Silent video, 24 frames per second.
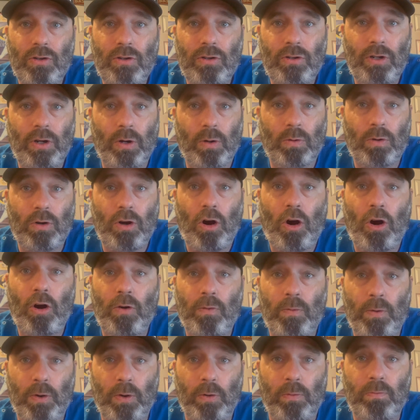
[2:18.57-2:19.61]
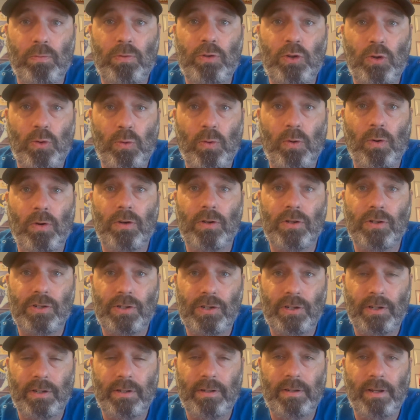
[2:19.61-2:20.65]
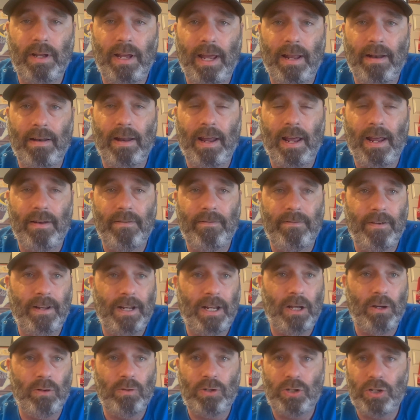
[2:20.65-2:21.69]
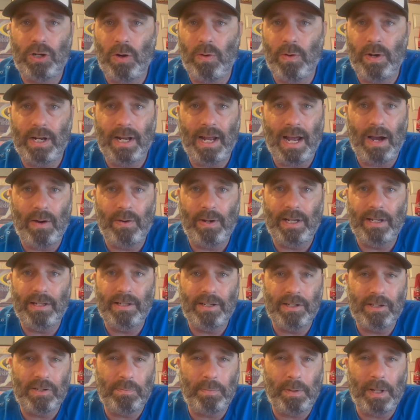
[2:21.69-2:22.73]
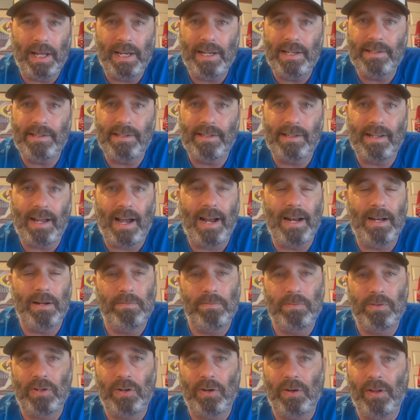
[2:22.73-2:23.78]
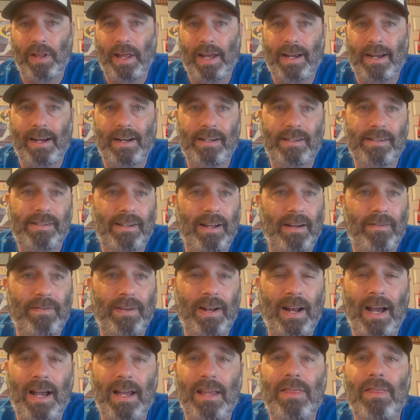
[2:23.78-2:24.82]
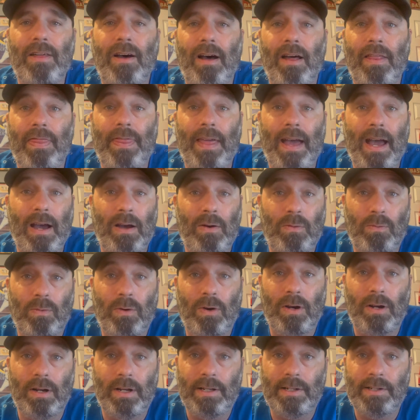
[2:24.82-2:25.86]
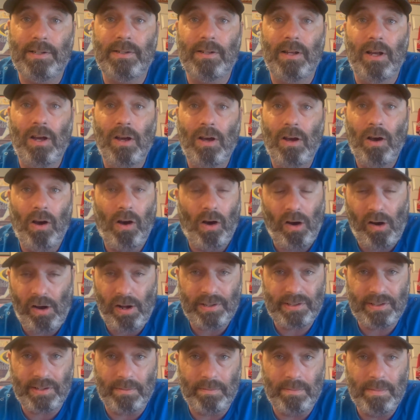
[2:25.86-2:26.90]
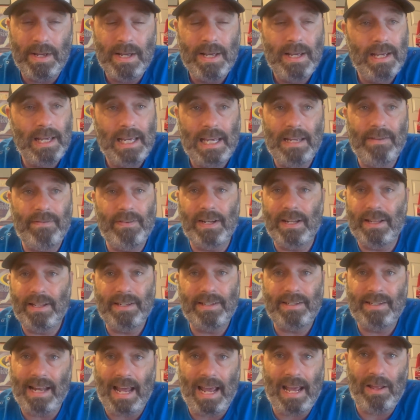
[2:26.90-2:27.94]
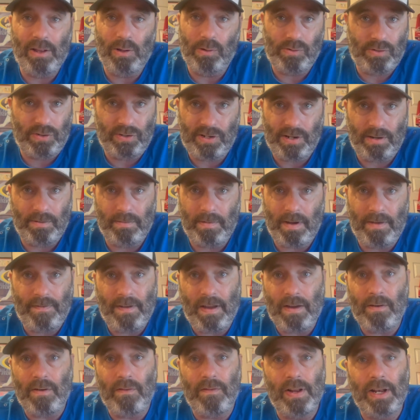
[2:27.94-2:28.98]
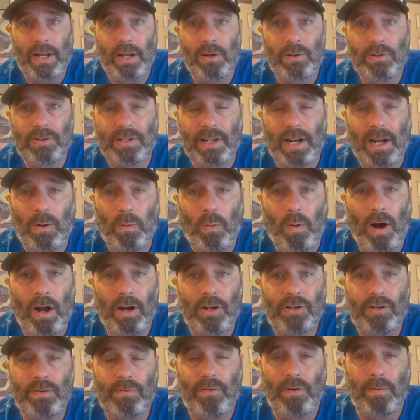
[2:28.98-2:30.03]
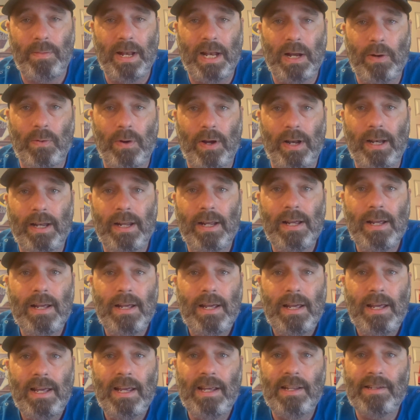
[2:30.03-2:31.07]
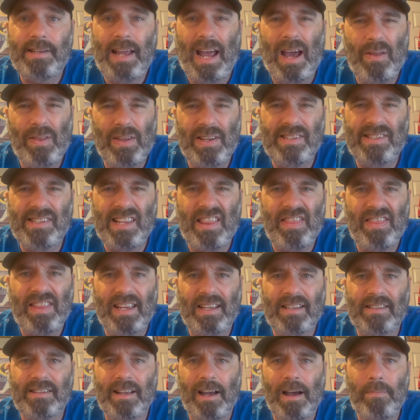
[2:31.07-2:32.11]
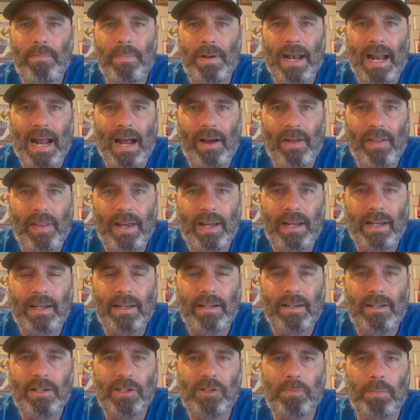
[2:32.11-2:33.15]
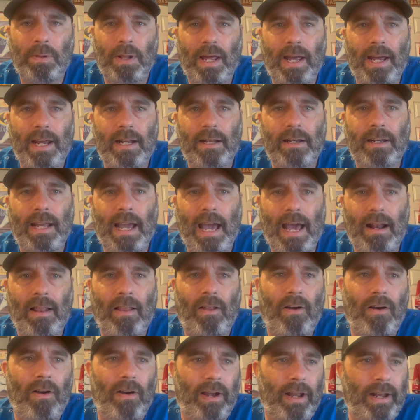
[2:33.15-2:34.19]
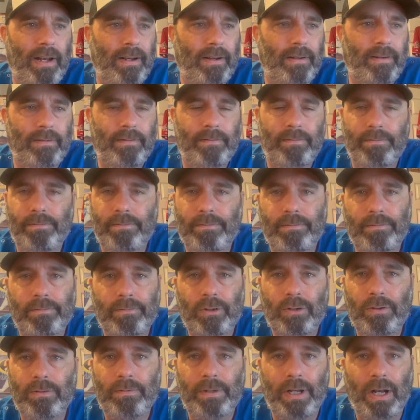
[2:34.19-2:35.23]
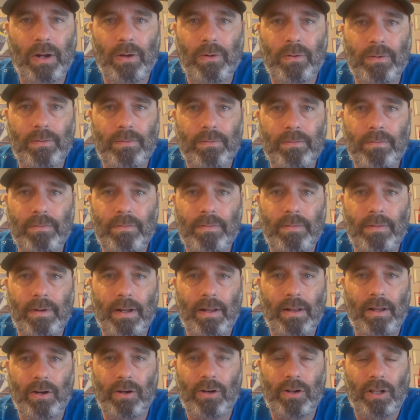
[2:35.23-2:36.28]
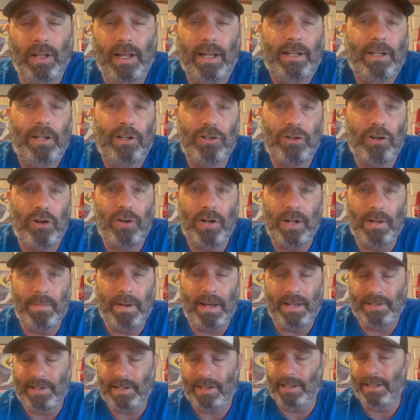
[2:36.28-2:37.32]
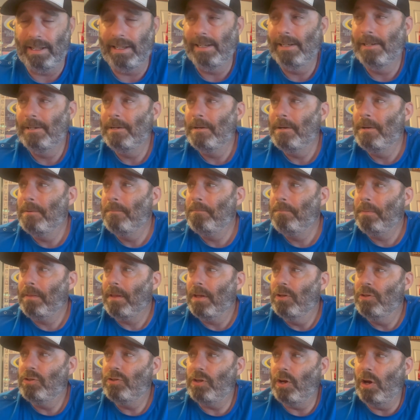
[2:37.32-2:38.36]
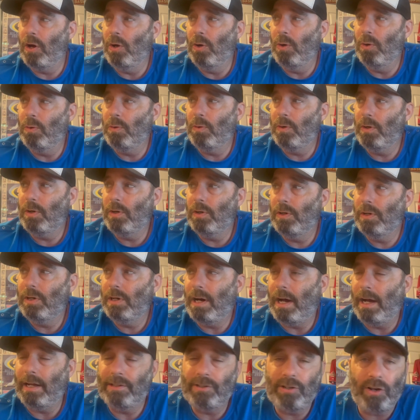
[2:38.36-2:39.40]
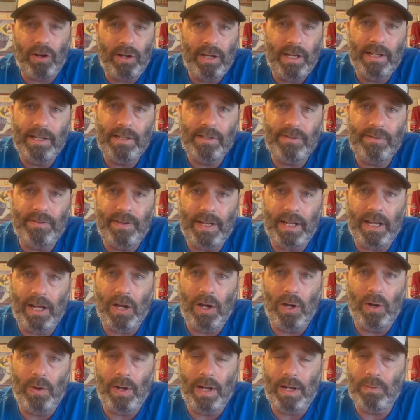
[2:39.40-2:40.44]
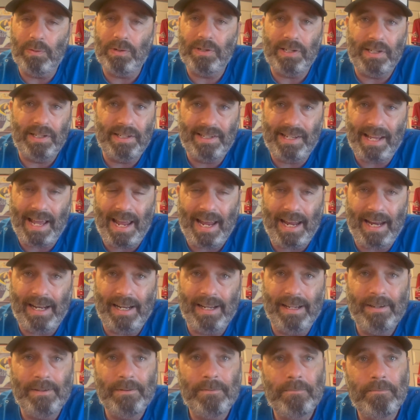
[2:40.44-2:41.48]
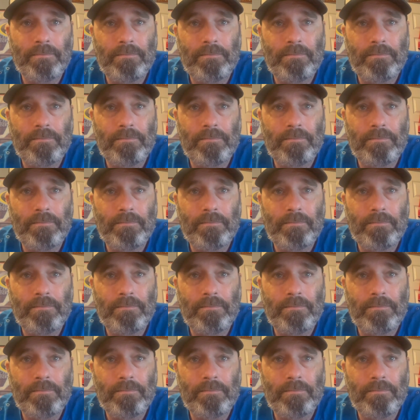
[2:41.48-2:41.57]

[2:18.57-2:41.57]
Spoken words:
you know, card room tours and videos showing how he displays his items and all that kind of stuff. And I thought that was awesome. Even to this day, those are some of my favorite videos that I watch from anyone, is how they set things up and how they display and catalog and, you know, their collecting journey, basically. So I saw his video and it was insane.